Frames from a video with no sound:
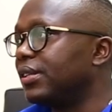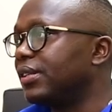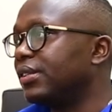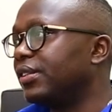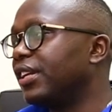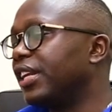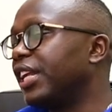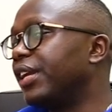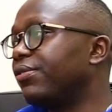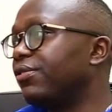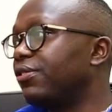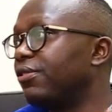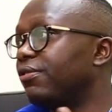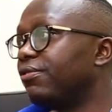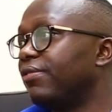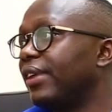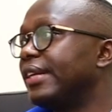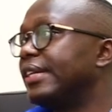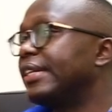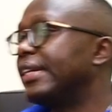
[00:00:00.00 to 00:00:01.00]
And then if you
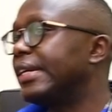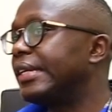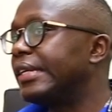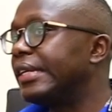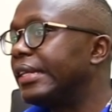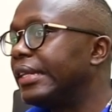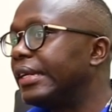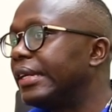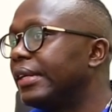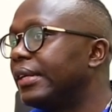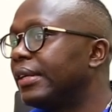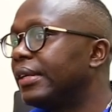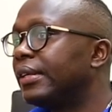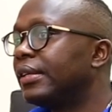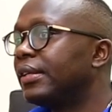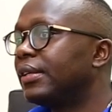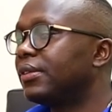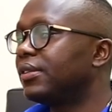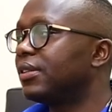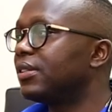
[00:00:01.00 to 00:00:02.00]
find anything,
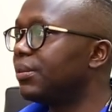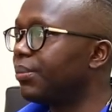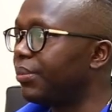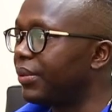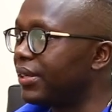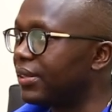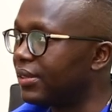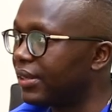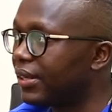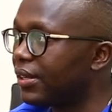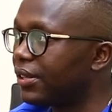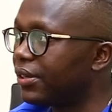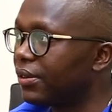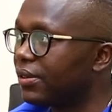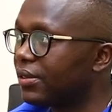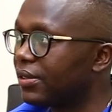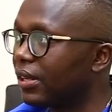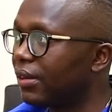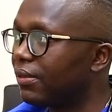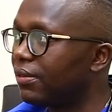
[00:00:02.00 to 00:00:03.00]
just present
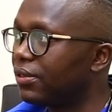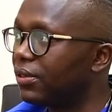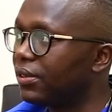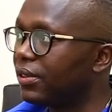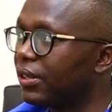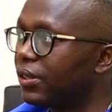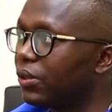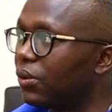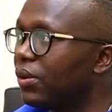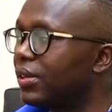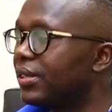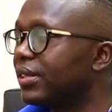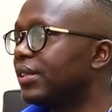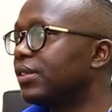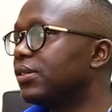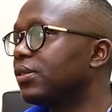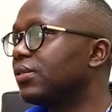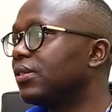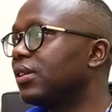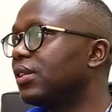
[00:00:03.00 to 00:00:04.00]
yourself to the doctor
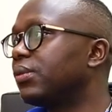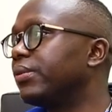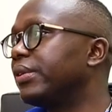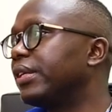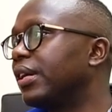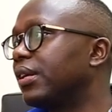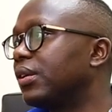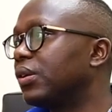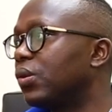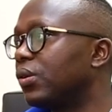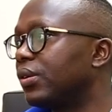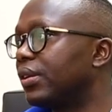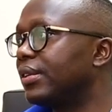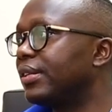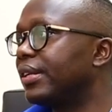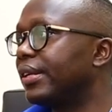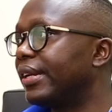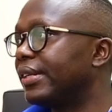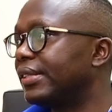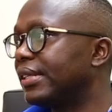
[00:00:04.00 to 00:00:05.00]
so that we can order
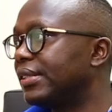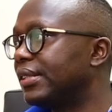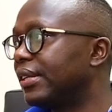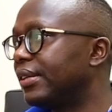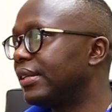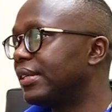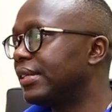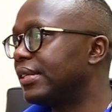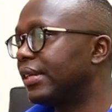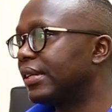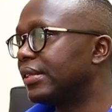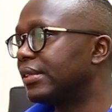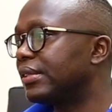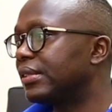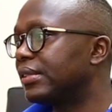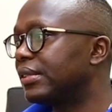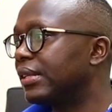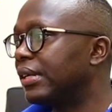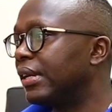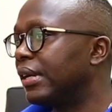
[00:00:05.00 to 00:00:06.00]
the necessary
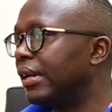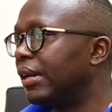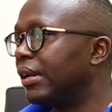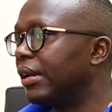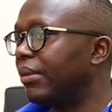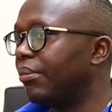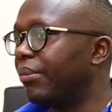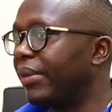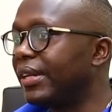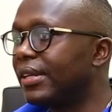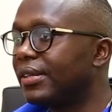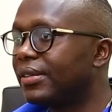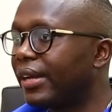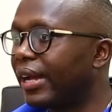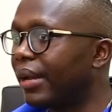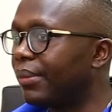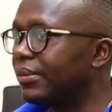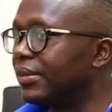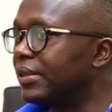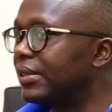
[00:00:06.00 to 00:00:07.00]
tests. Many
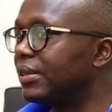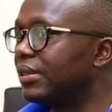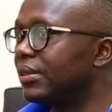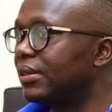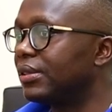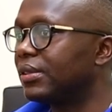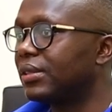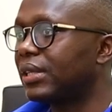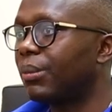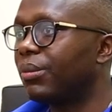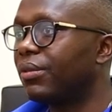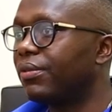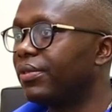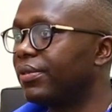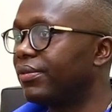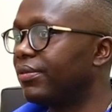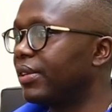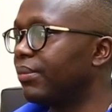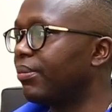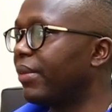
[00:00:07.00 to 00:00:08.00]
times, some of
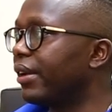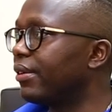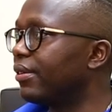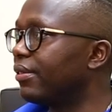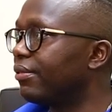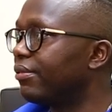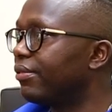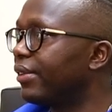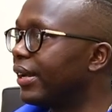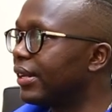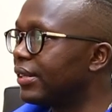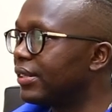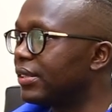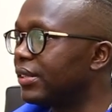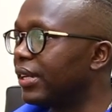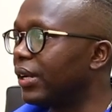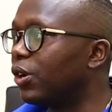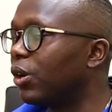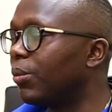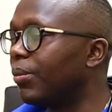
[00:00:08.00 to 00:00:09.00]
even my friends,
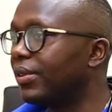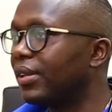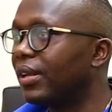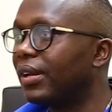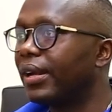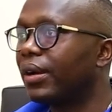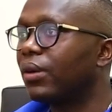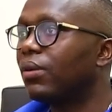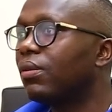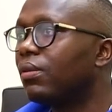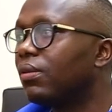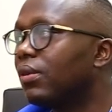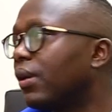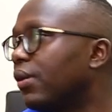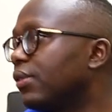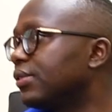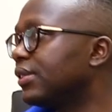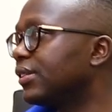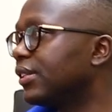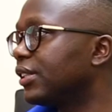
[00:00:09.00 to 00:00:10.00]
they call me, they're like, oh, I
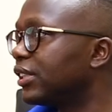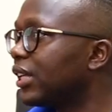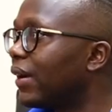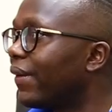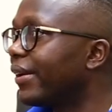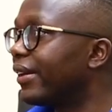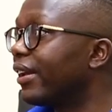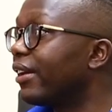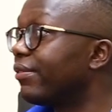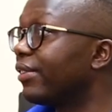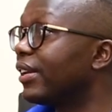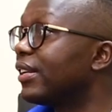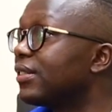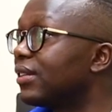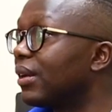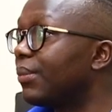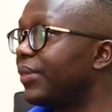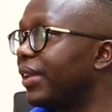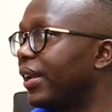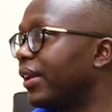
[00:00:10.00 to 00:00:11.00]
was in the shower and I felt
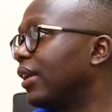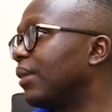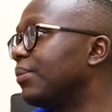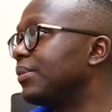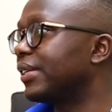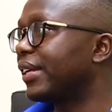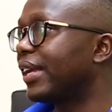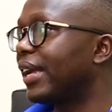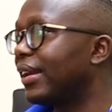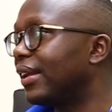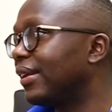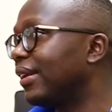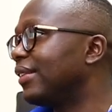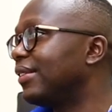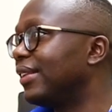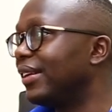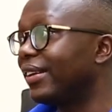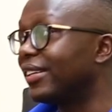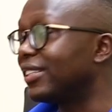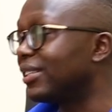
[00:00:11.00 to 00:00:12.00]
something and I'm scared and I
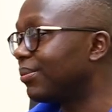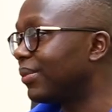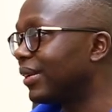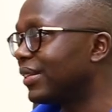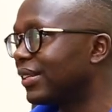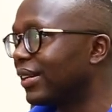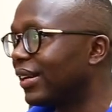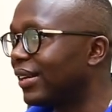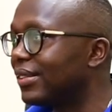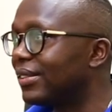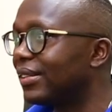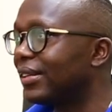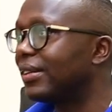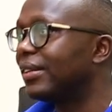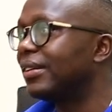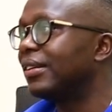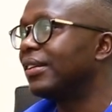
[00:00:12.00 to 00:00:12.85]
think it's breast cancer.